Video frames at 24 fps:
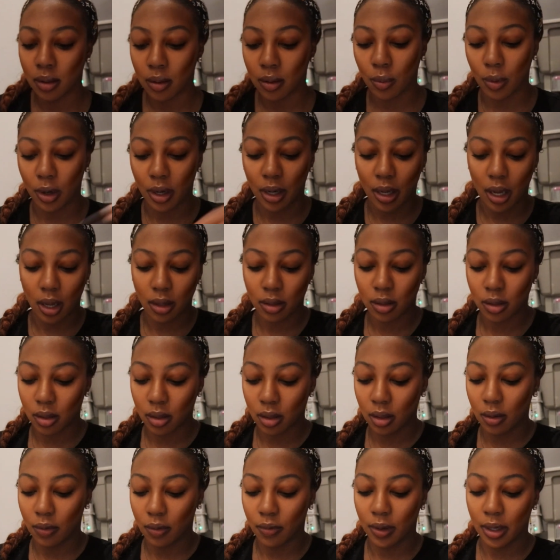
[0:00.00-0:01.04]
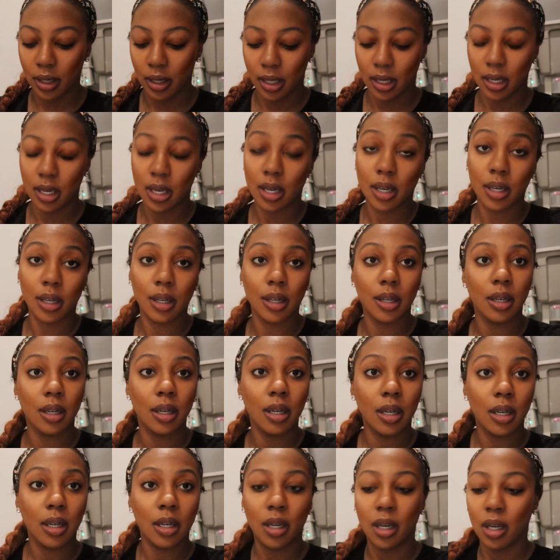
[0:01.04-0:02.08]
workout stuff in here.
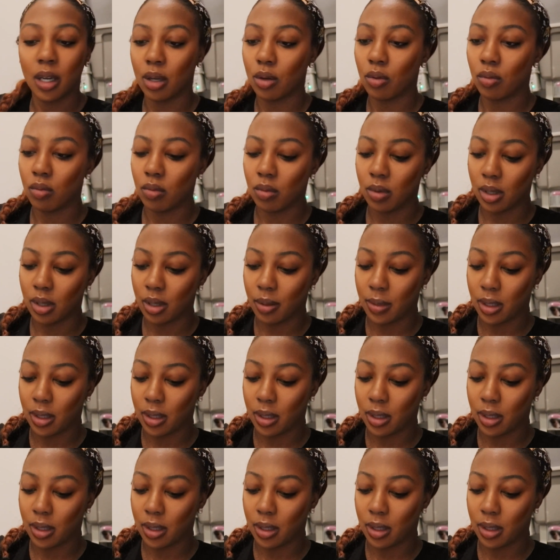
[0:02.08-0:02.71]
Oh, I